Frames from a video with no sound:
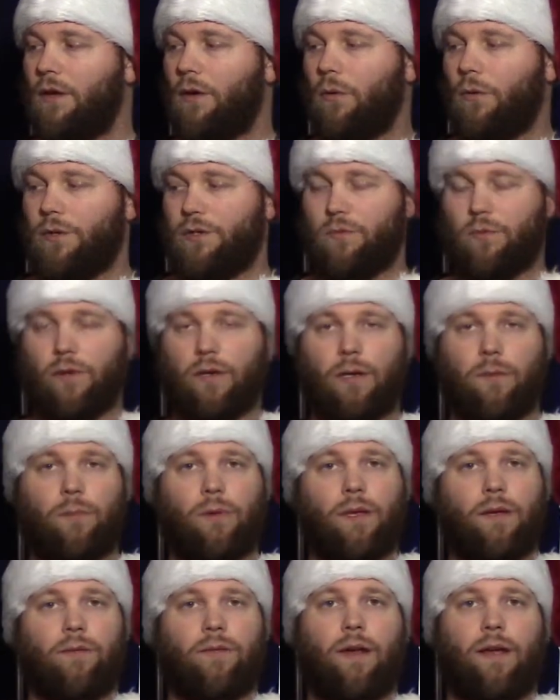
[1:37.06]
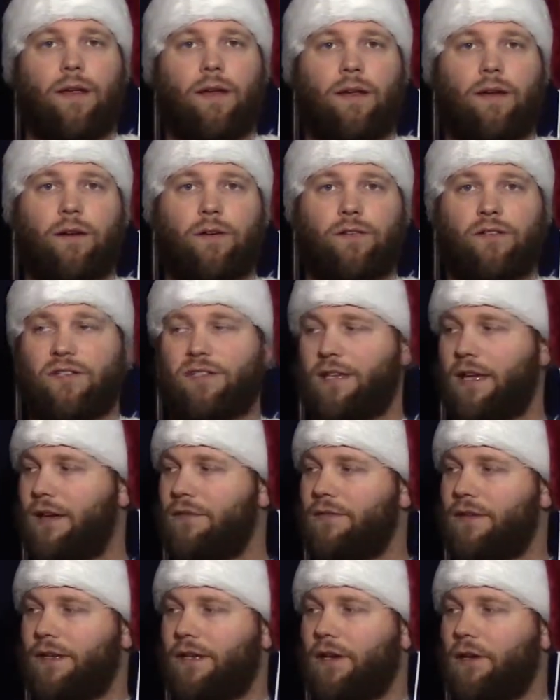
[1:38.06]
which we're going to play right here just to
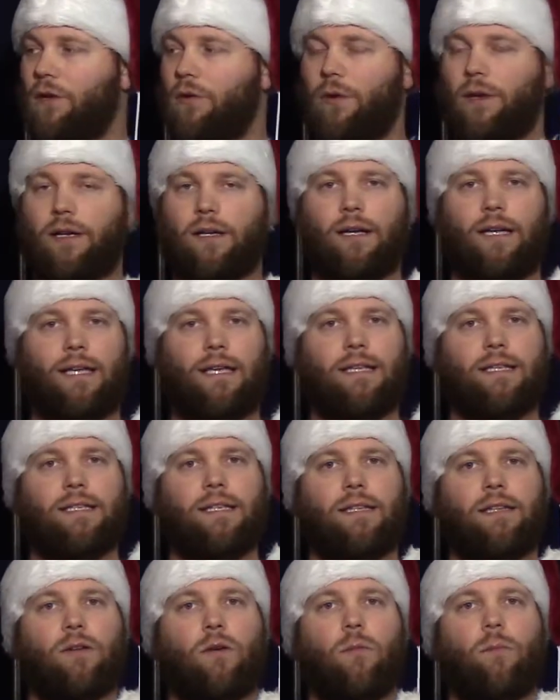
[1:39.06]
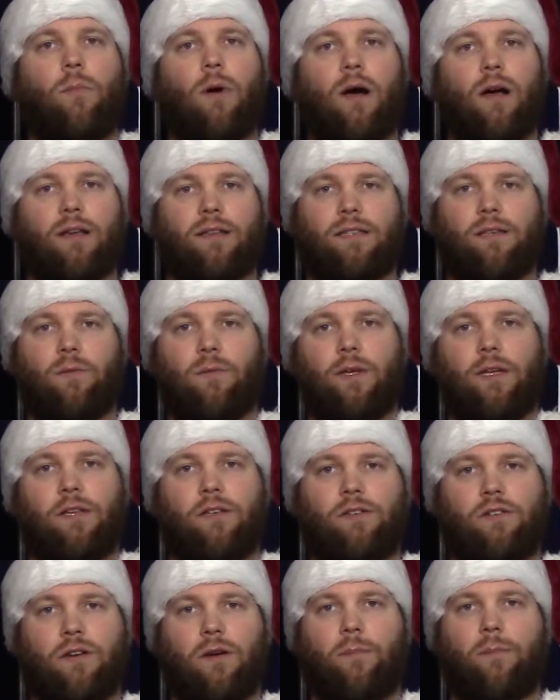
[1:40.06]
have like a quick, easy little box that we can
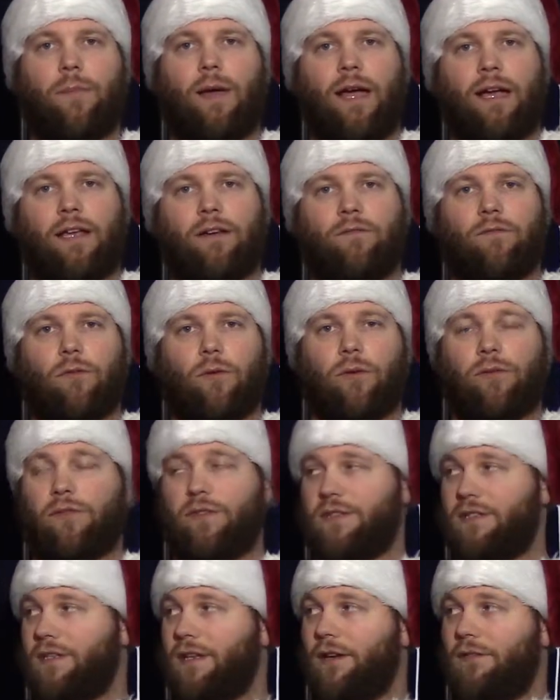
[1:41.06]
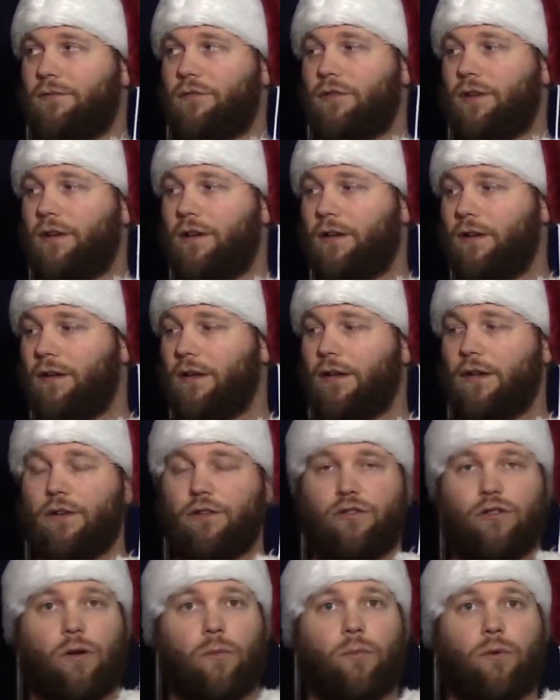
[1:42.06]
jump back and forth instead of trying to
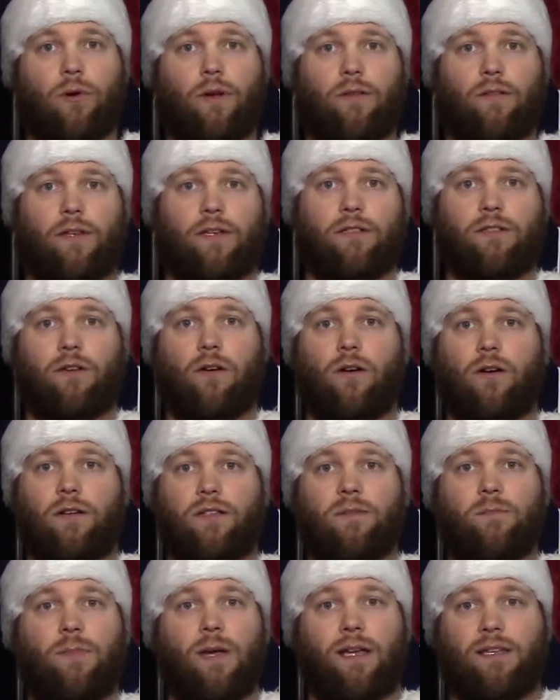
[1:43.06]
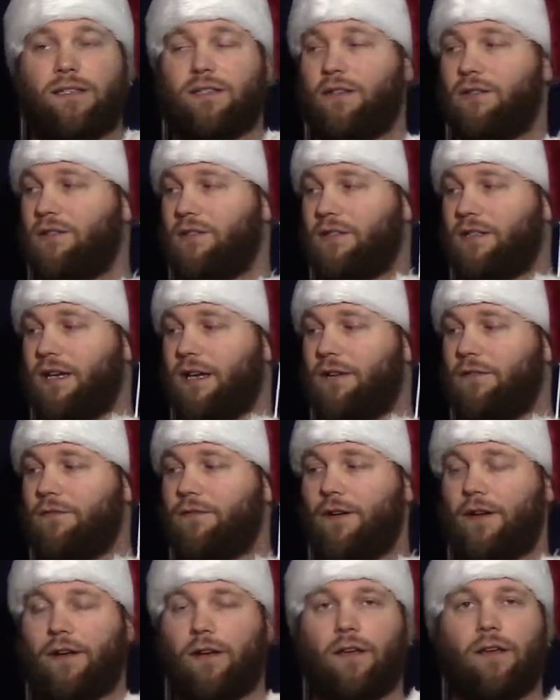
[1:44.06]
jump around the guitar. It's best to just kind of
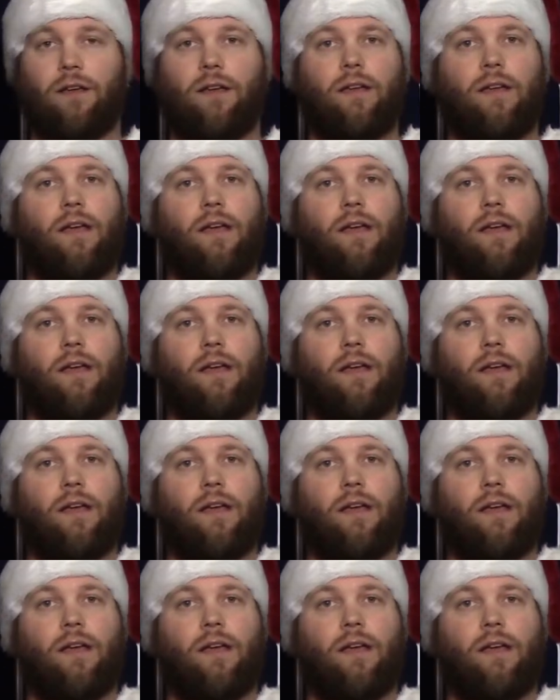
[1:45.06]
find a